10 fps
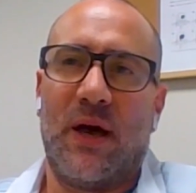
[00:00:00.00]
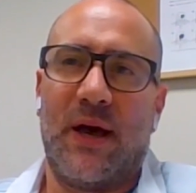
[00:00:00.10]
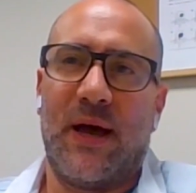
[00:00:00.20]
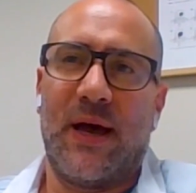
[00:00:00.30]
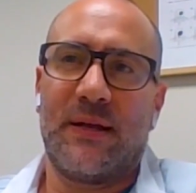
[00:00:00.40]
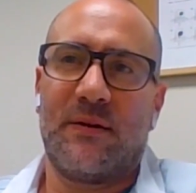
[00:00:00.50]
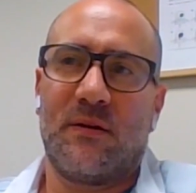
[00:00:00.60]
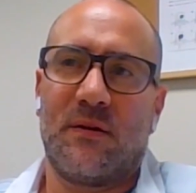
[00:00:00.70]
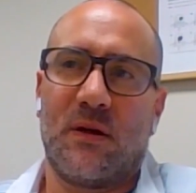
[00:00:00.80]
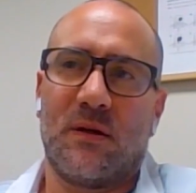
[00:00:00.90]

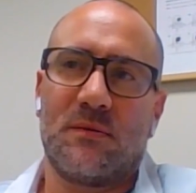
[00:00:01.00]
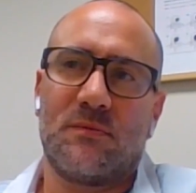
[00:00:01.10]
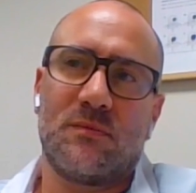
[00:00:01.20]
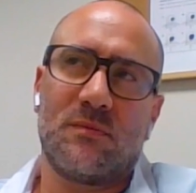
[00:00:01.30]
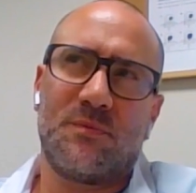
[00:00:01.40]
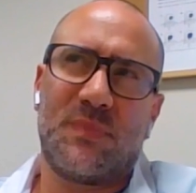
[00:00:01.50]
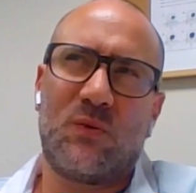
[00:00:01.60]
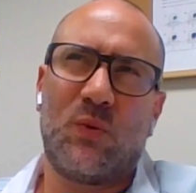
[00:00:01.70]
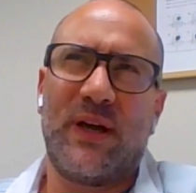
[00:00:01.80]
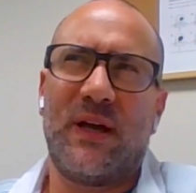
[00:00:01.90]
and
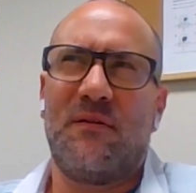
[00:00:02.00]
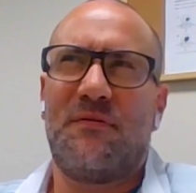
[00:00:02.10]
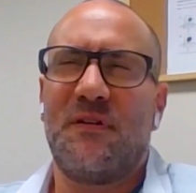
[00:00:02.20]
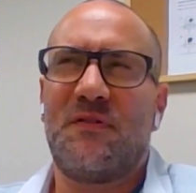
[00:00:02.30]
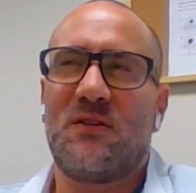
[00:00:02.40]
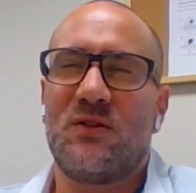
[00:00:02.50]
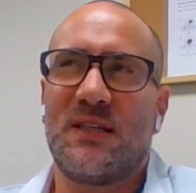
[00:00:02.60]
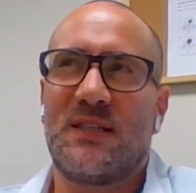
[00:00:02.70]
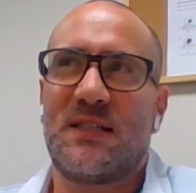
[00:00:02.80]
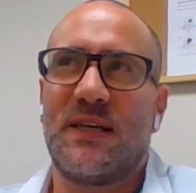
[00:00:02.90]
between 50 to
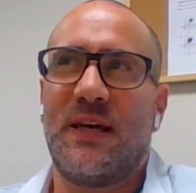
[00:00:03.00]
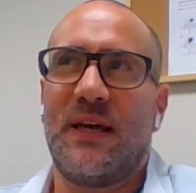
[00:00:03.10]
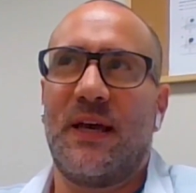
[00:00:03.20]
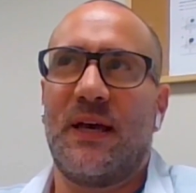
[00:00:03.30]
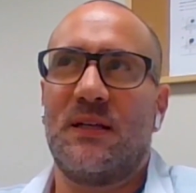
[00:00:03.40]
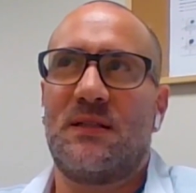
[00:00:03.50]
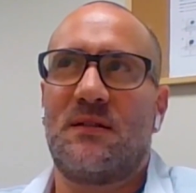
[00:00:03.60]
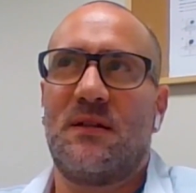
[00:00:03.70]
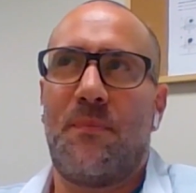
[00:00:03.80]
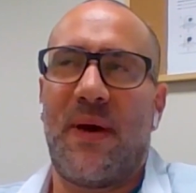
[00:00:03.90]
60, it
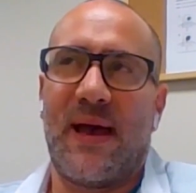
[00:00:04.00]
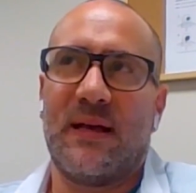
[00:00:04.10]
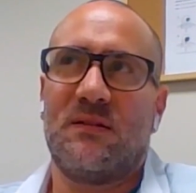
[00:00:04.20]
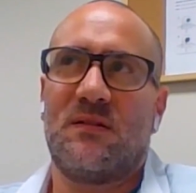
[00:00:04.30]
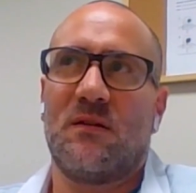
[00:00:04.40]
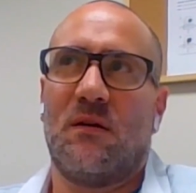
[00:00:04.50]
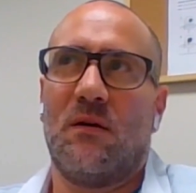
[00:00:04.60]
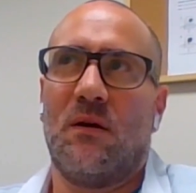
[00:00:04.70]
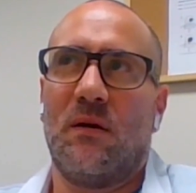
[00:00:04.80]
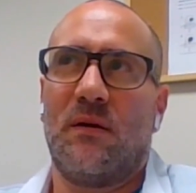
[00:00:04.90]
depends
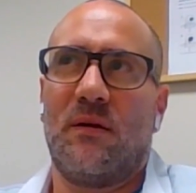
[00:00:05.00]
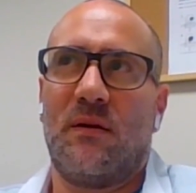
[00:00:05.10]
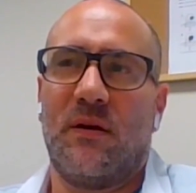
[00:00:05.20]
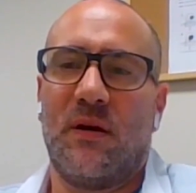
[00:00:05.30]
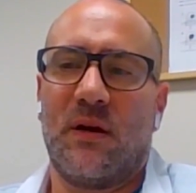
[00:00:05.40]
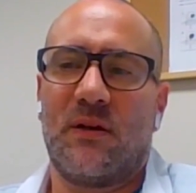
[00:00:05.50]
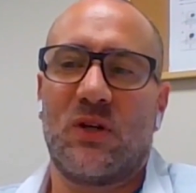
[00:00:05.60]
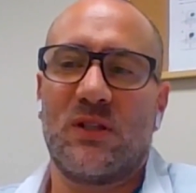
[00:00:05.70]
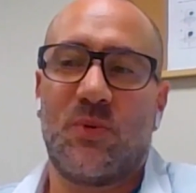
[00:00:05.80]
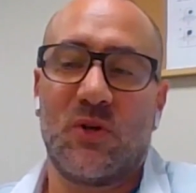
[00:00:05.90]
on the
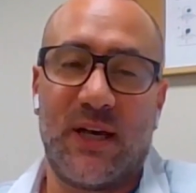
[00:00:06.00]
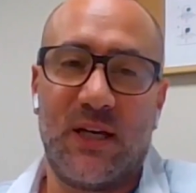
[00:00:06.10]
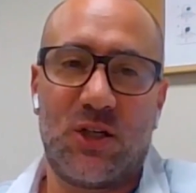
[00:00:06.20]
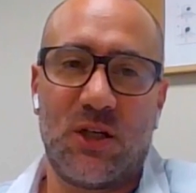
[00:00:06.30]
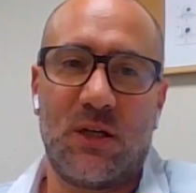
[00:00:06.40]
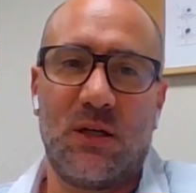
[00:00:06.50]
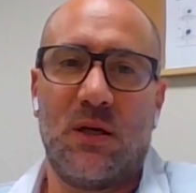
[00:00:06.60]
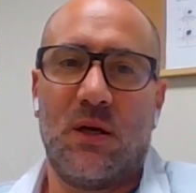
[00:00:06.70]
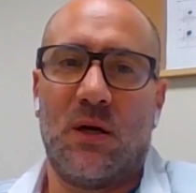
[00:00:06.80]
transportation.